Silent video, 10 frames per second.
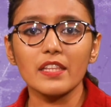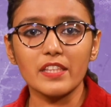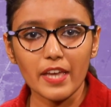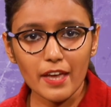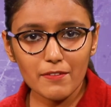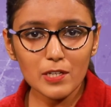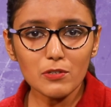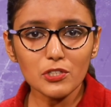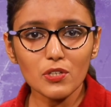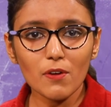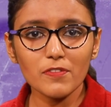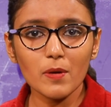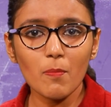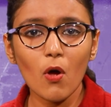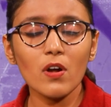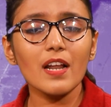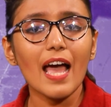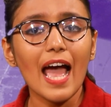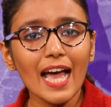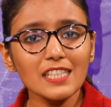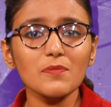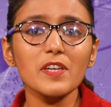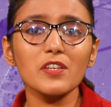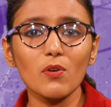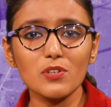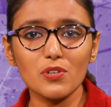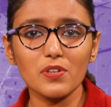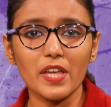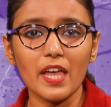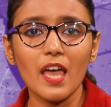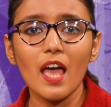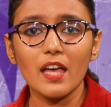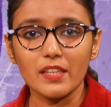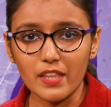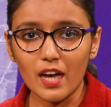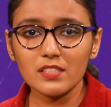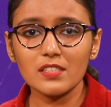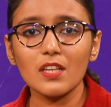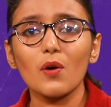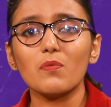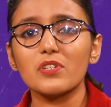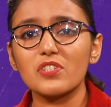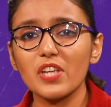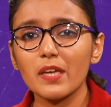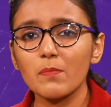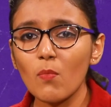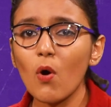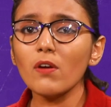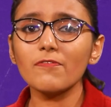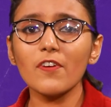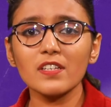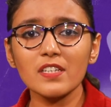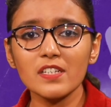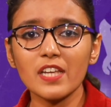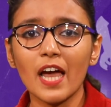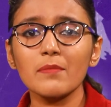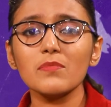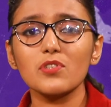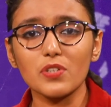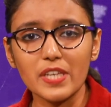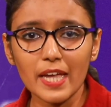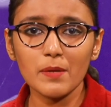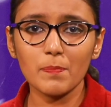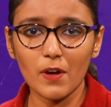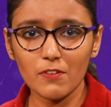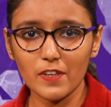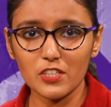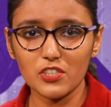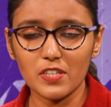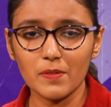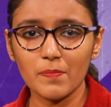The evolution of the ball as we know today thus would take more further time to gain perfection.